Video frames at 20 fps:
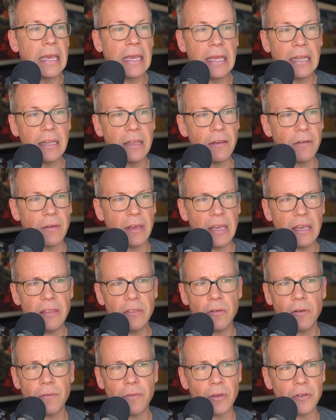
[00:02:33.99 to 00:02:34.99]
Any
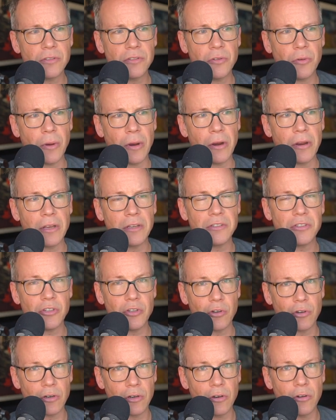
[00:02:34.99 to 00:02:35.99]
either of those two areas,
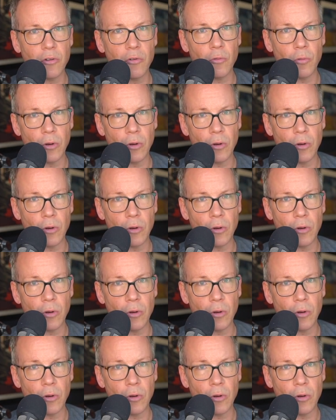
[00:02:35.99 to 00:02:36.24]
you're going to do